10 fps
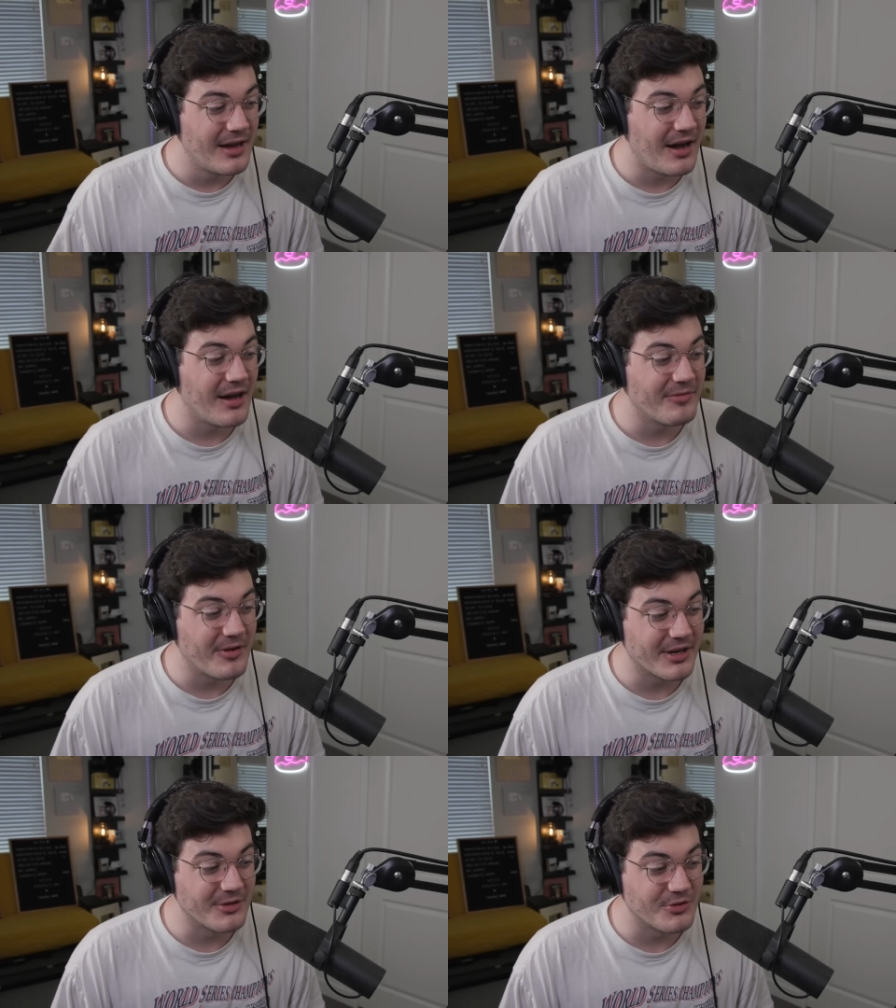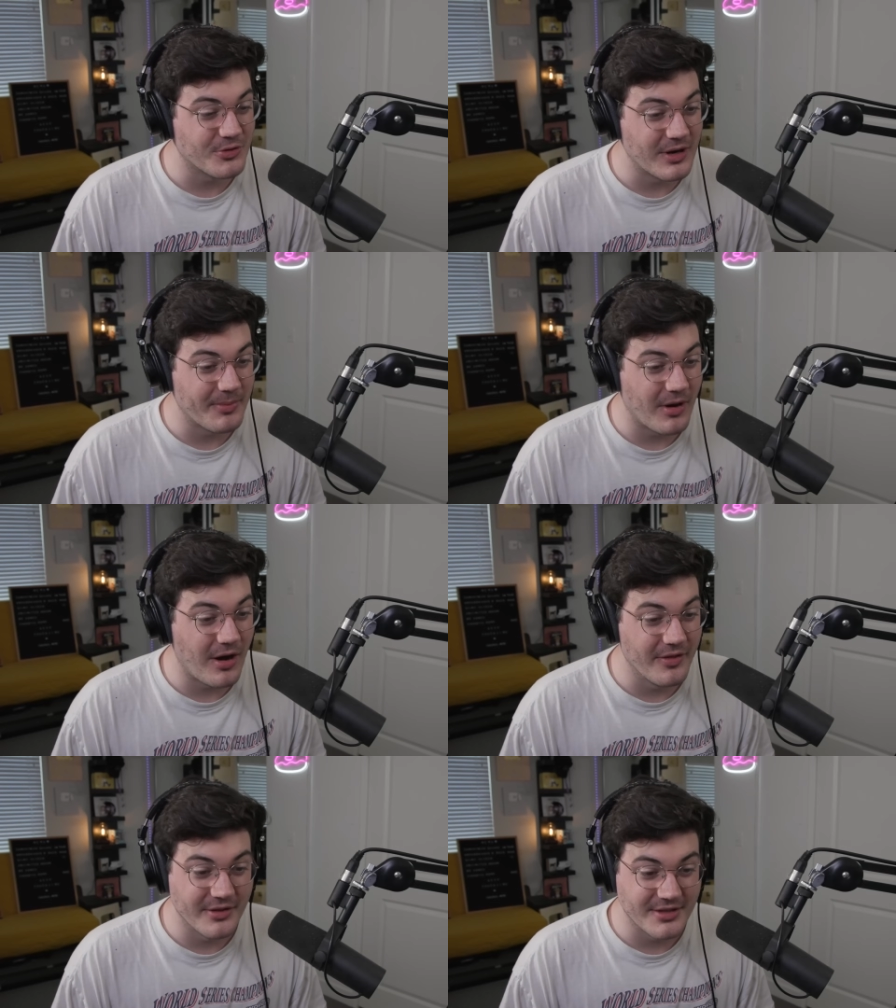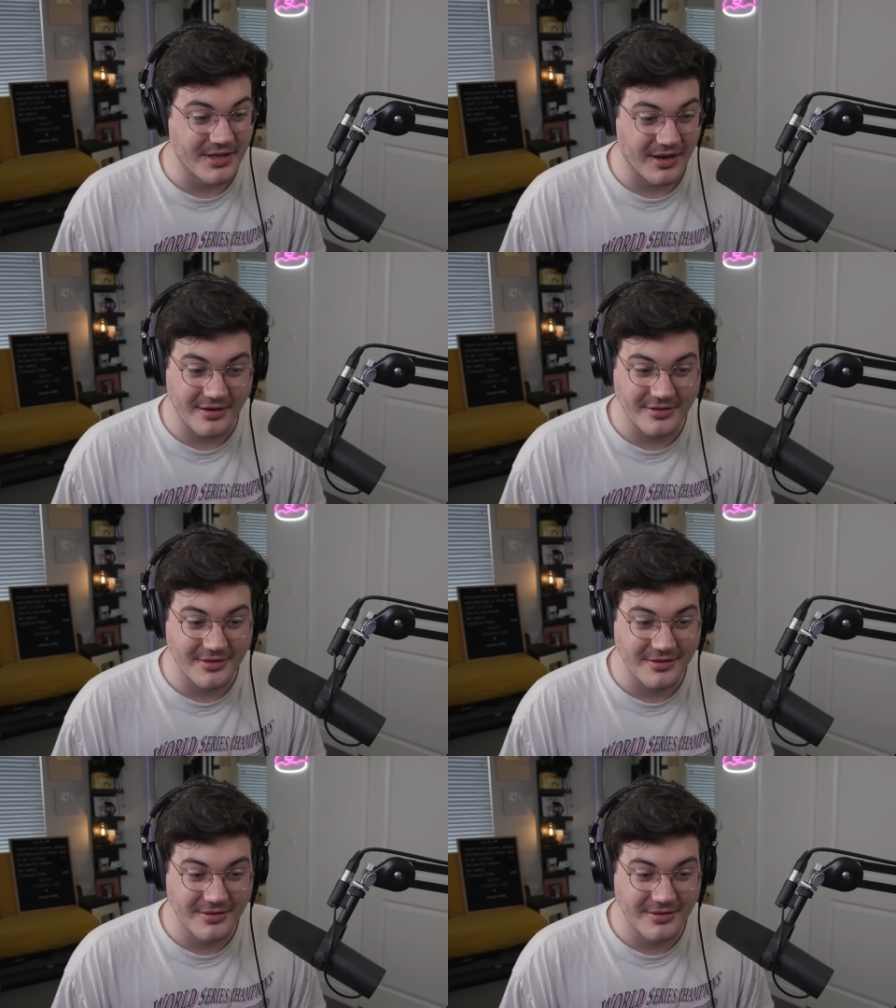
I fucking trip on the stairs.